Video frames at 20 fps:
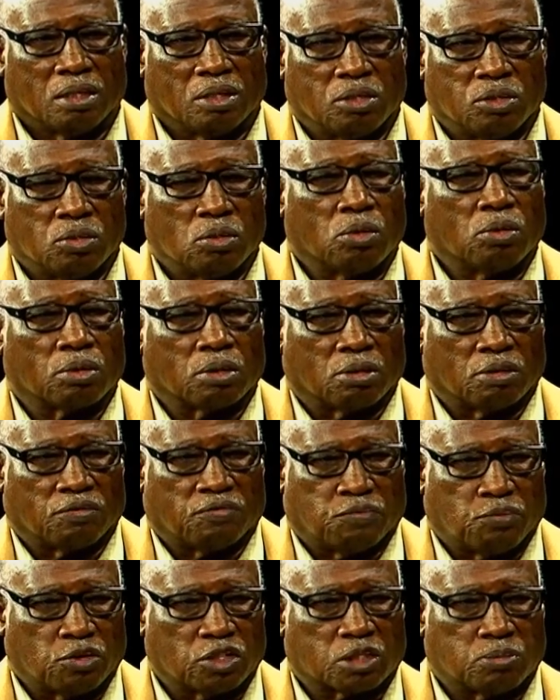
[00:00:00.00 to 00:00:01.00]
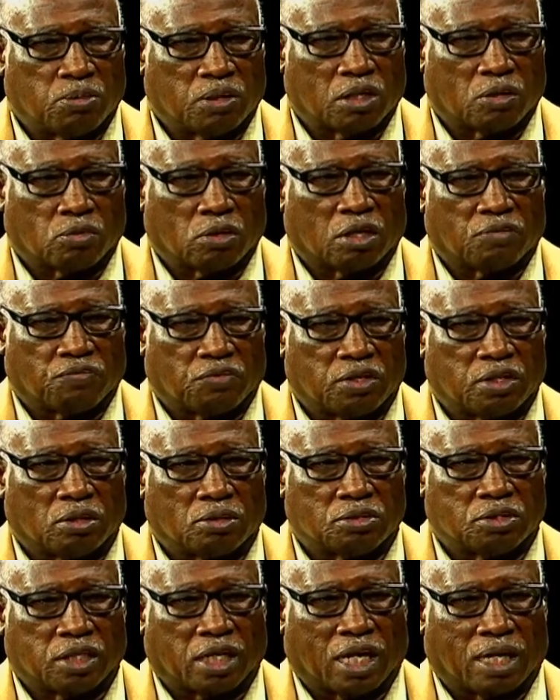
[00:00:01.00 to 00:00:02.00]
you're going to force me to run for
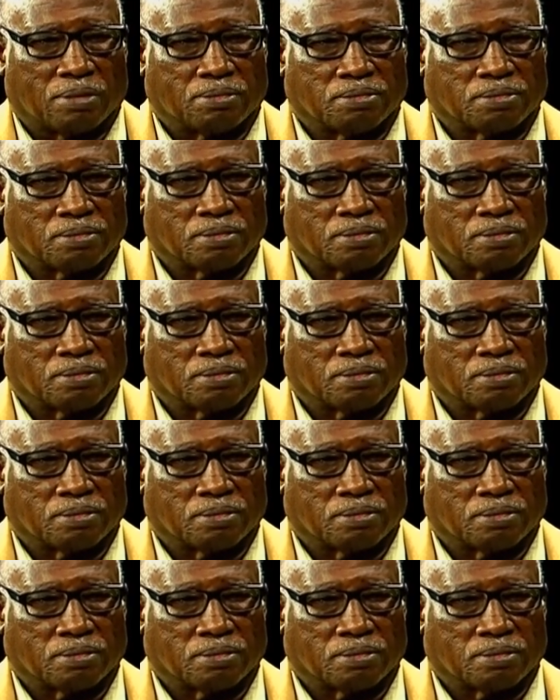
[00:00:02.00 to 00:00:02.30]
your job.